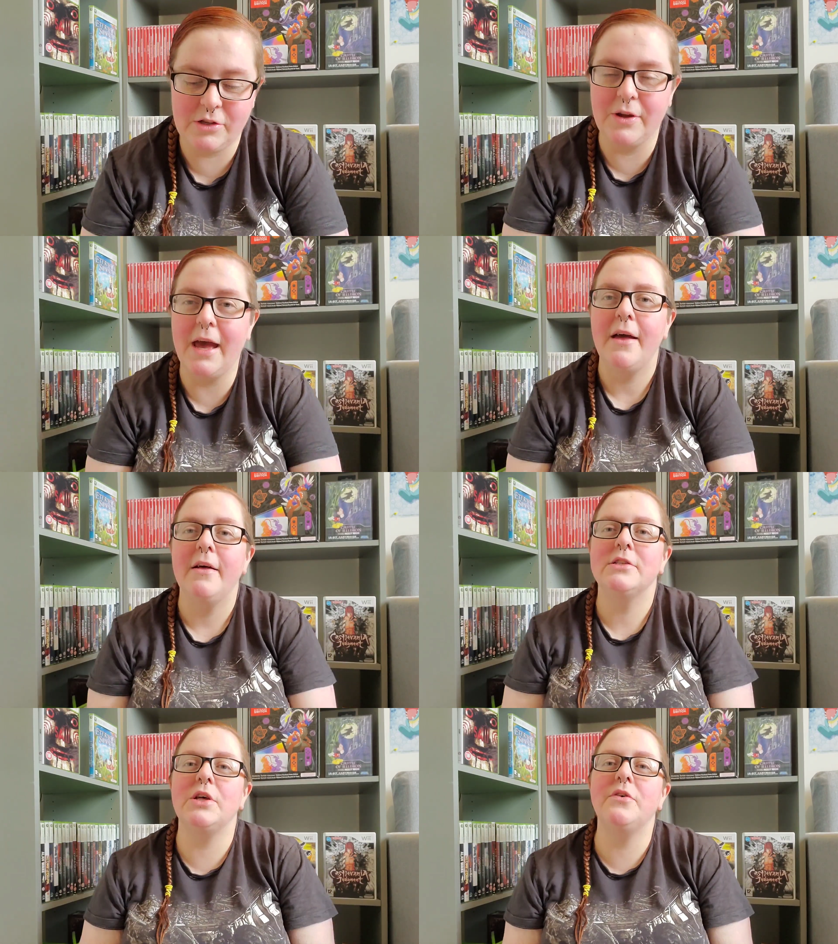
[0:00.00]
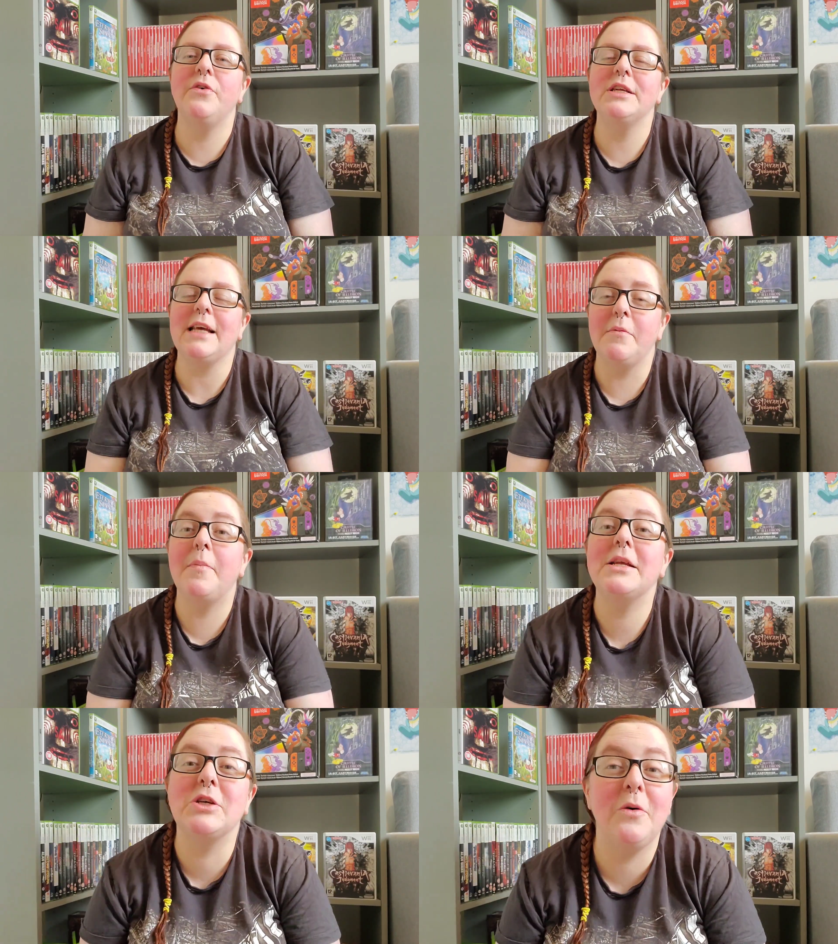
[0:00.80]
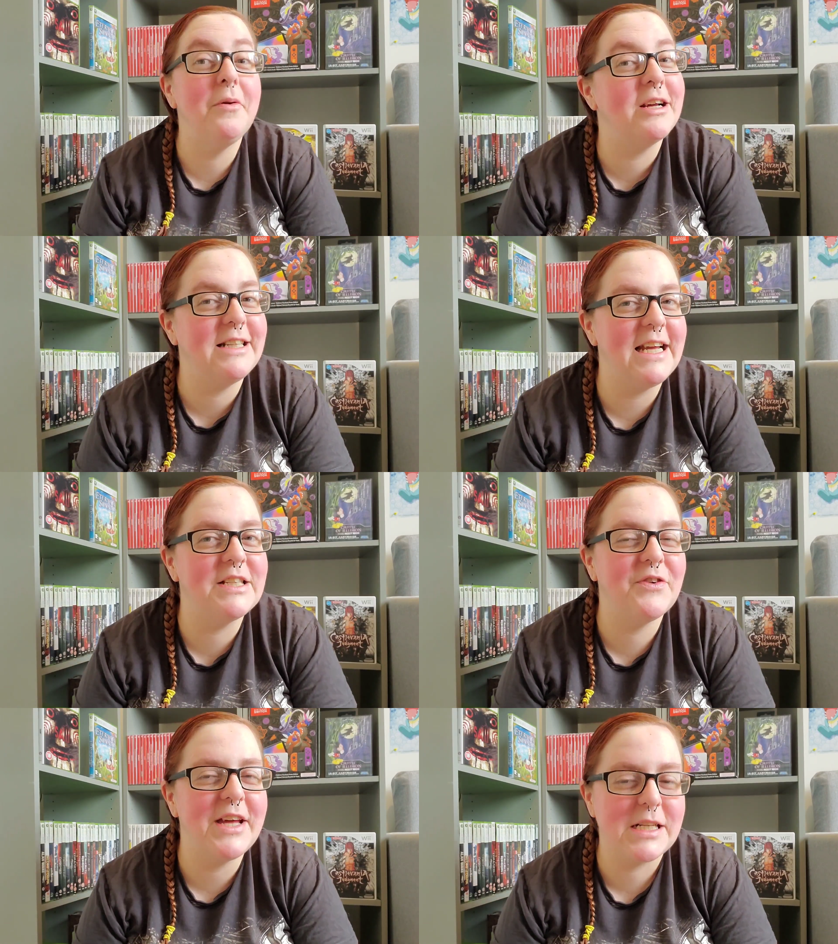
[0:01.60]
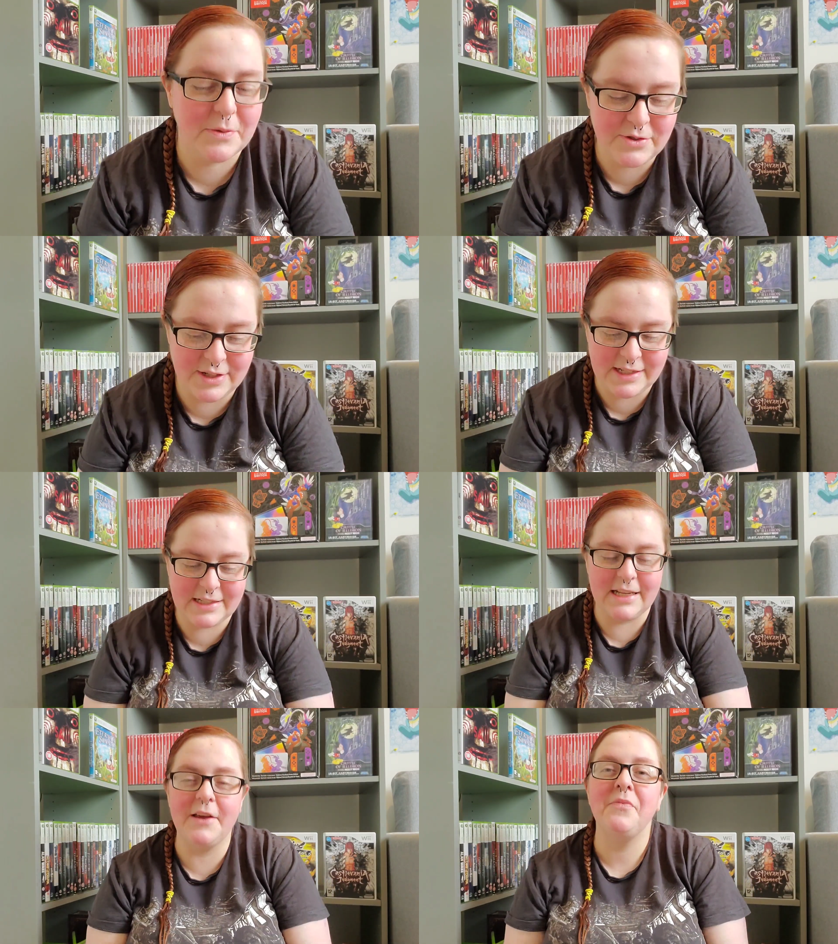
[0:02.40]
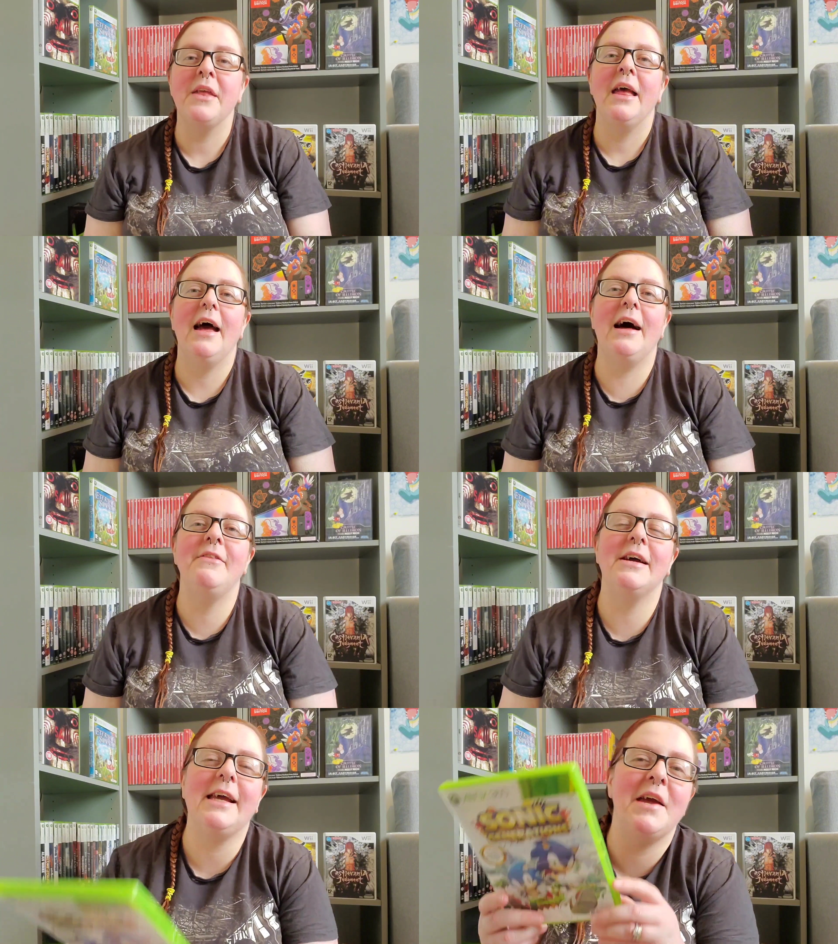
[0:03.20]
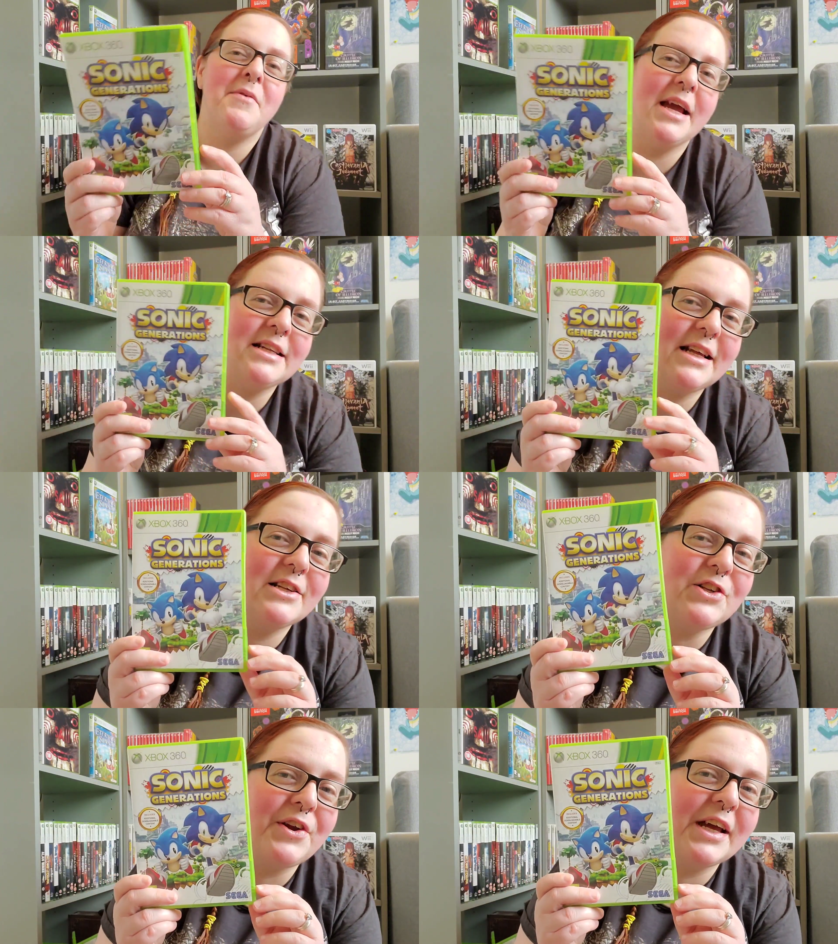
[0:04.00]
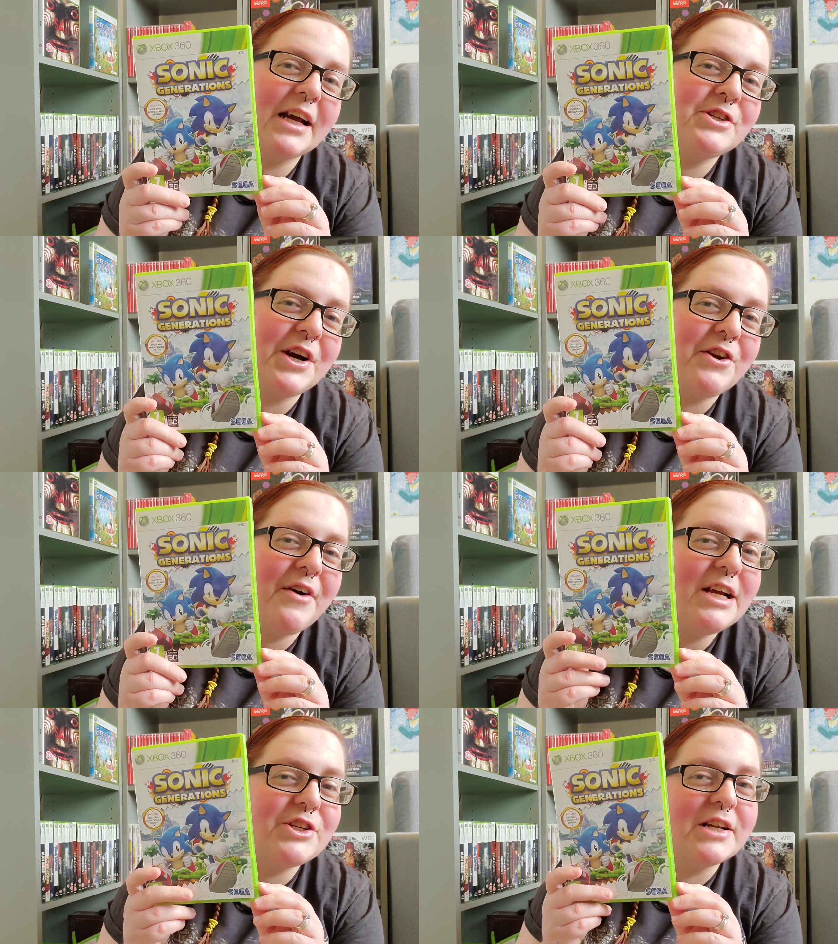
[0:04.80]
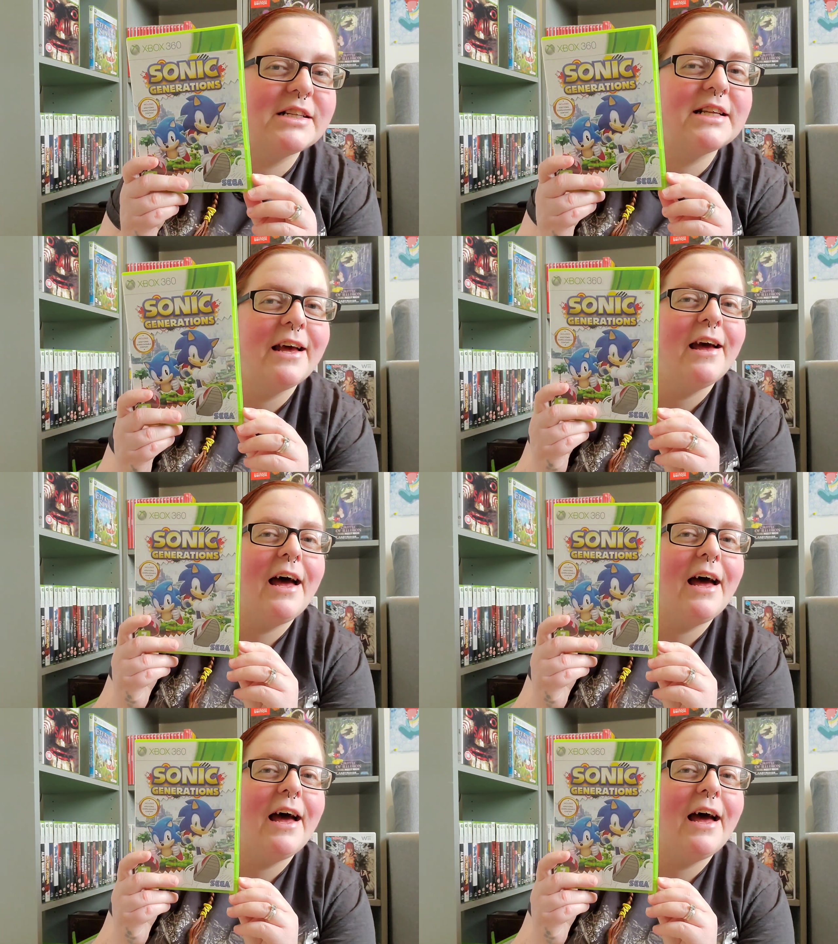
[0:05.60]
So yeah, so the first game I picked up, like I say, is for the Xbox 360, and that game is Sonic Generations.